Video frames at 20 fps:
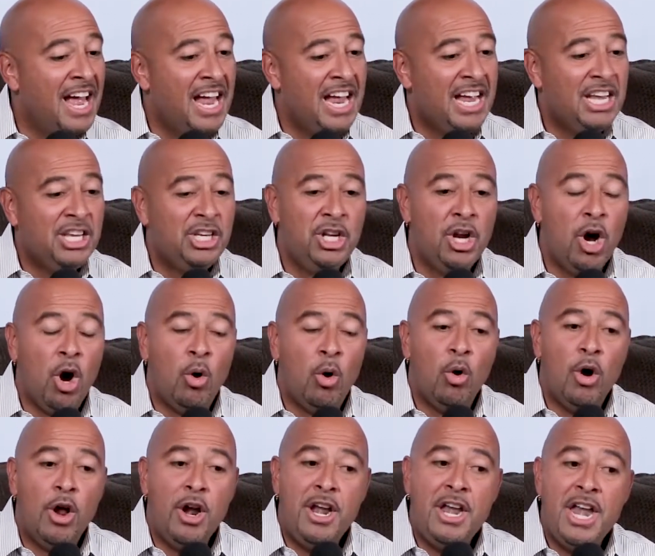You know,
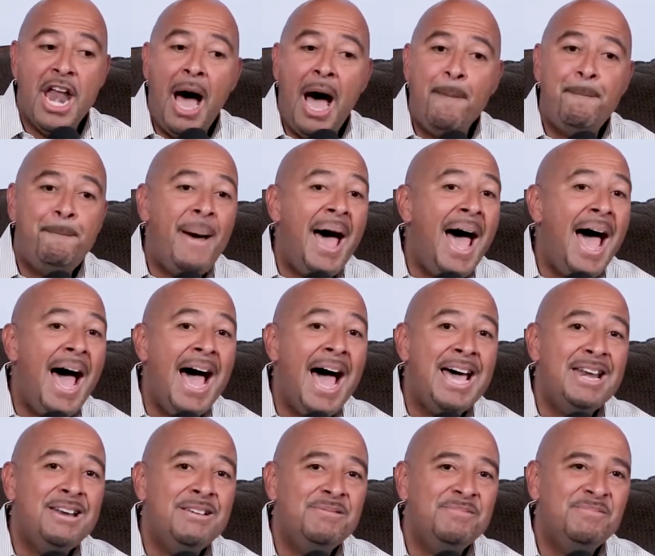not
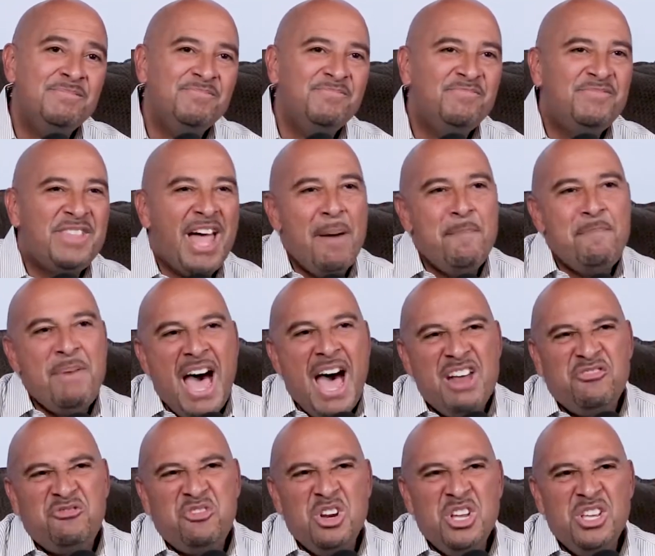bad. Not bad
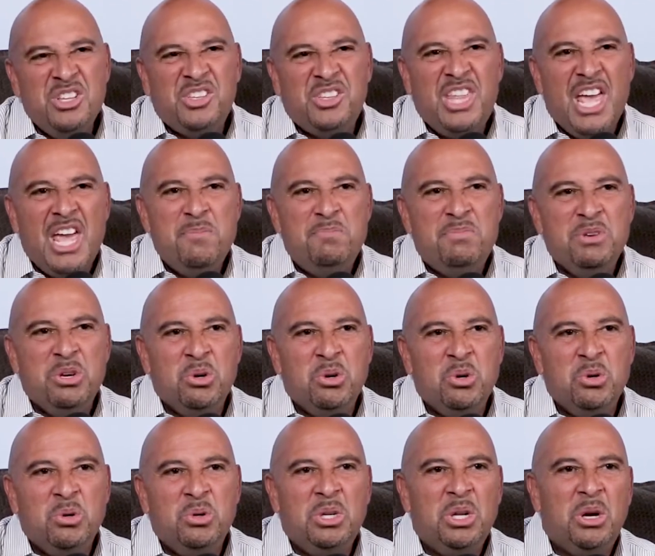for his
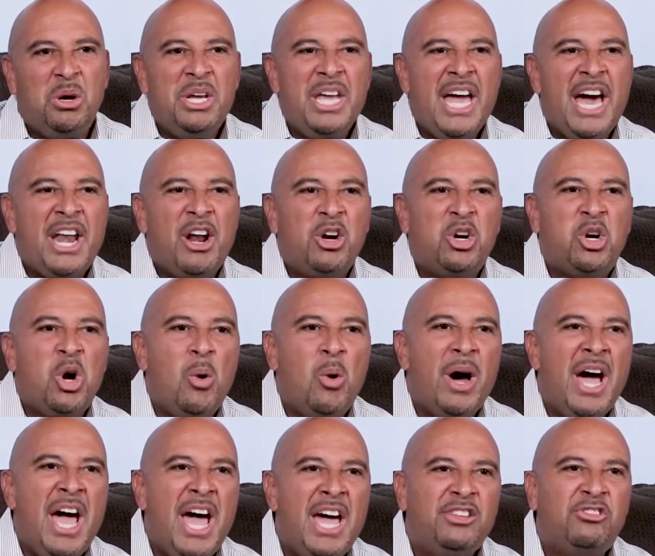debut. You know, he had a go
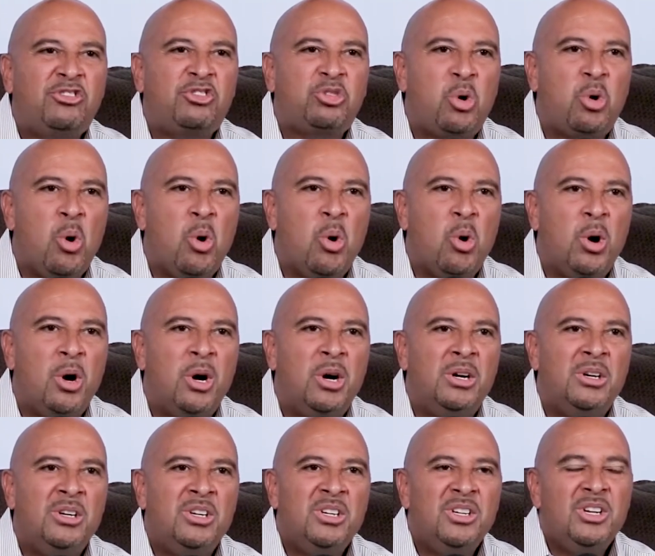ahead
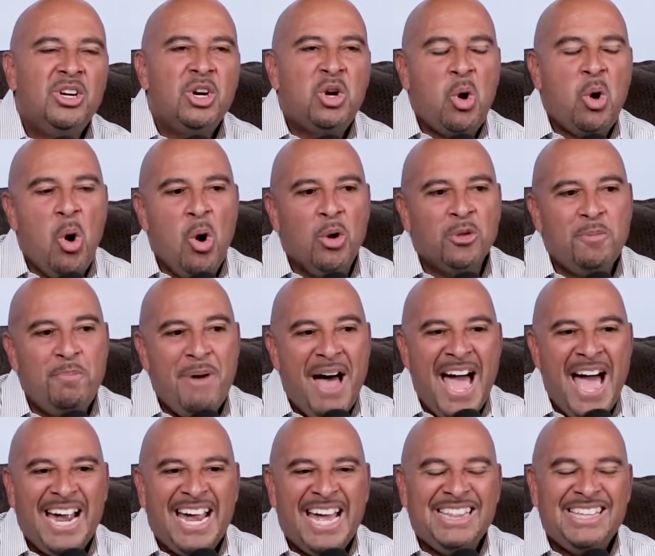score called
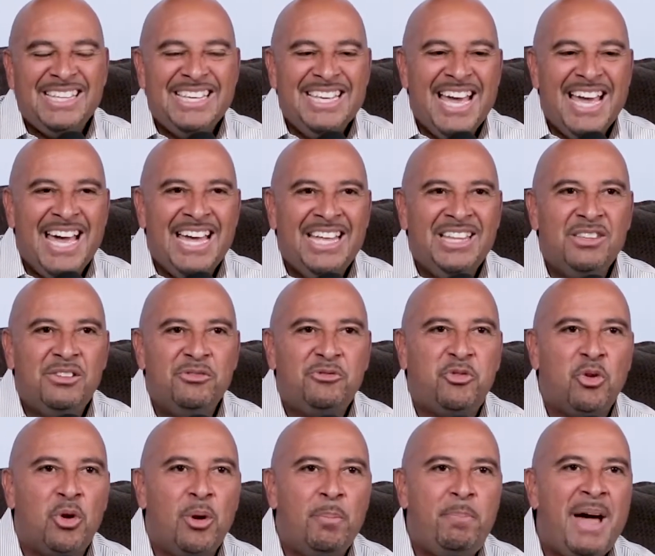back at the end
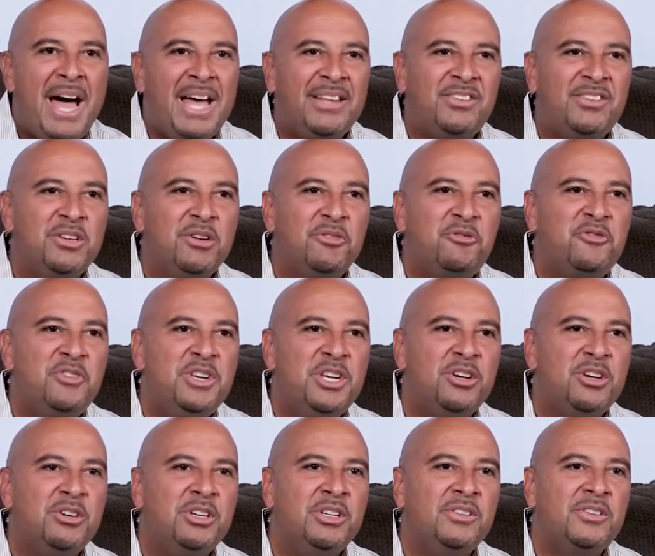for a pass
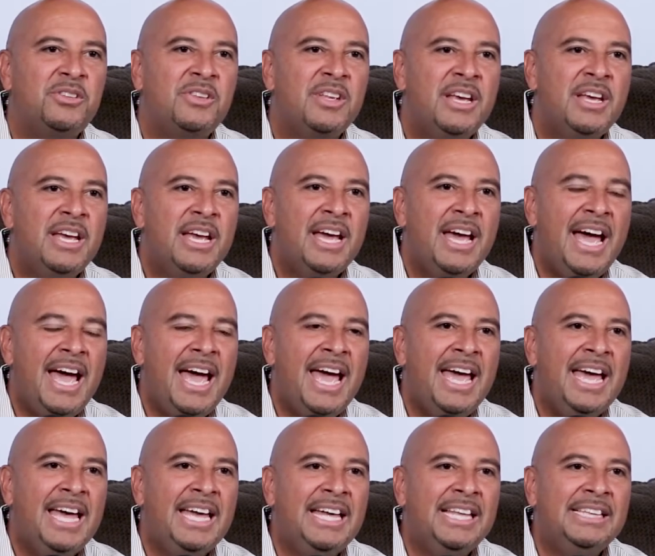interference.
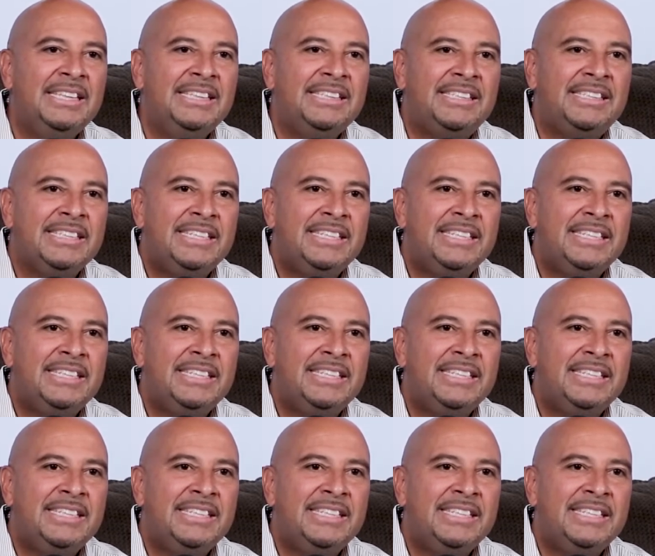And